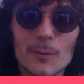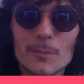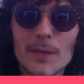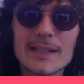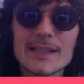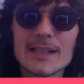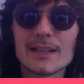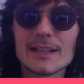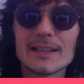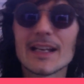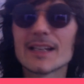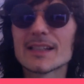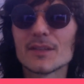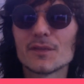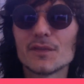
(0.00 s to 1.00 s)
it. So
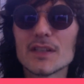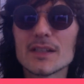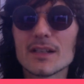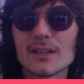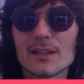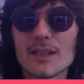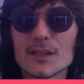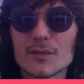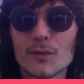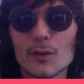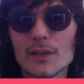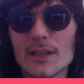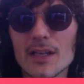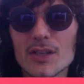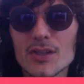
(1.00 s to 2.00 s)
basically, that's a physical
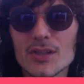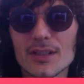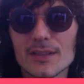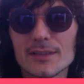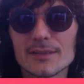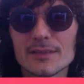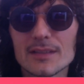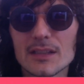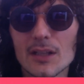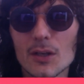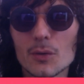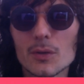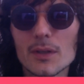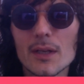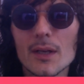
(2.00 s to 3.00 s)
exfoliation.
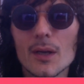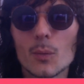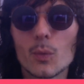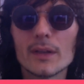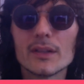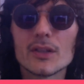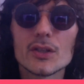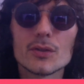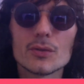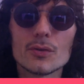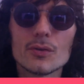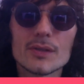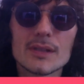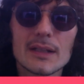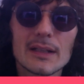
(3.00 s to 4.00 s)
So whether
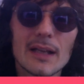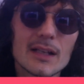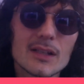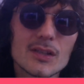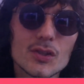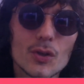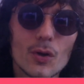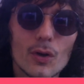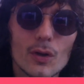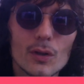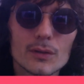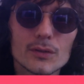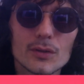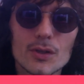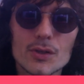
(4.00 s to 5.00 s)
you're using like
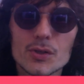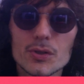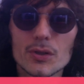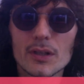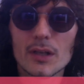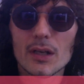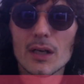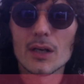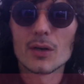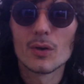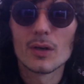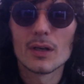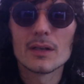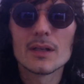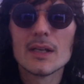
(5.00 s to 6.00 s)
salt or sugar
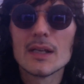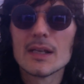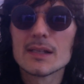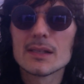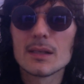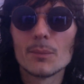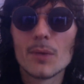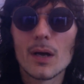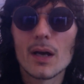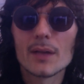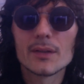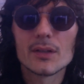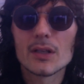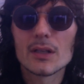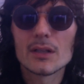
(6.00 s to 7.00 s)
or some
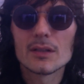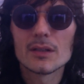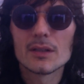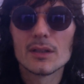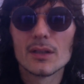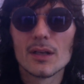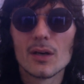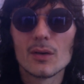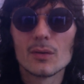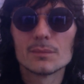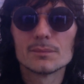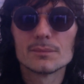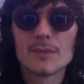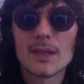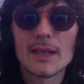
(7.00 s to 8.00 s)
other,
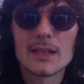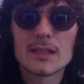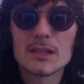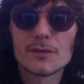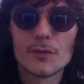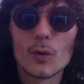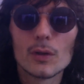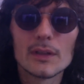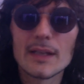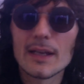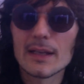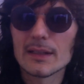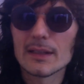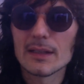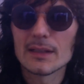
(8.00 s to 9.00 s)

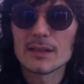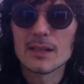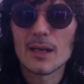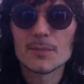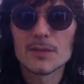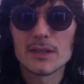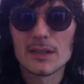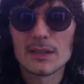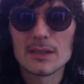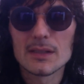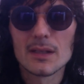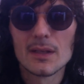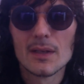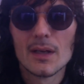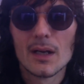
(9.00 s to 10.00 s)
exfoliating
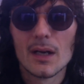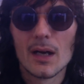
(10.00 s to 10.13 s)
substance,